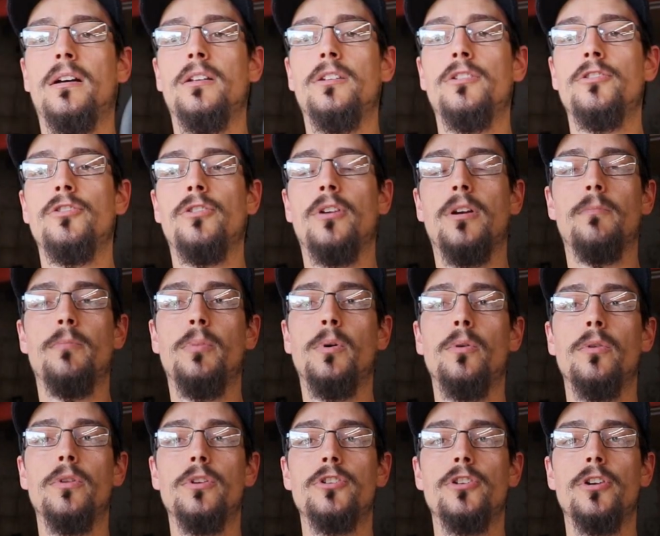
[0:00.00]
you try and
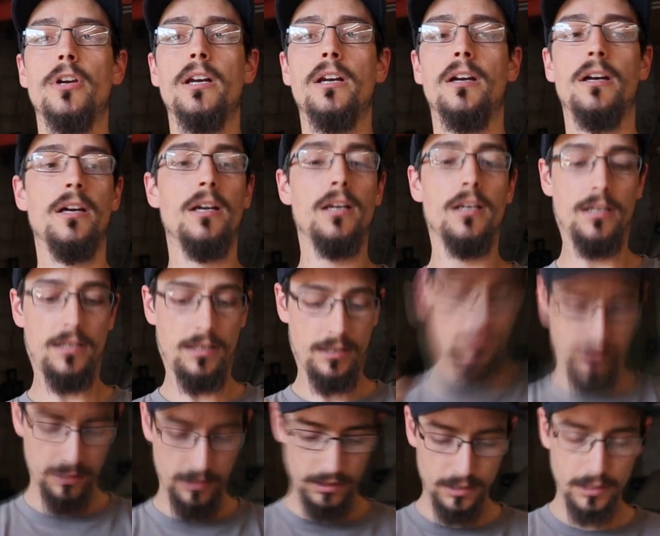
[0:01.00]
pull the trigger,
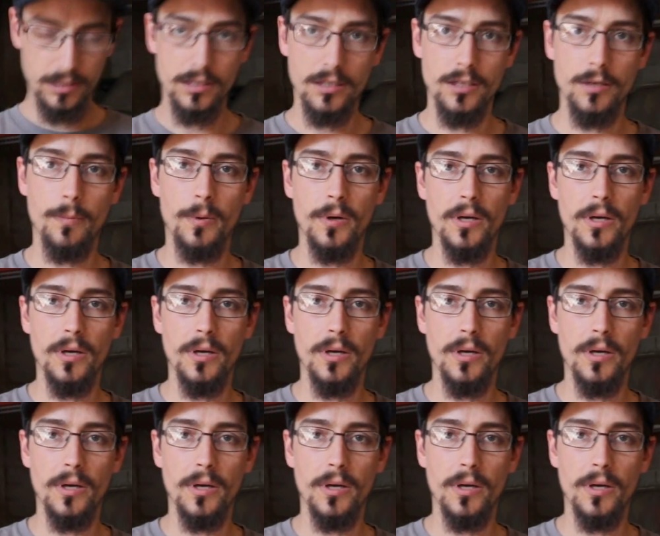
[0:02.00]
you're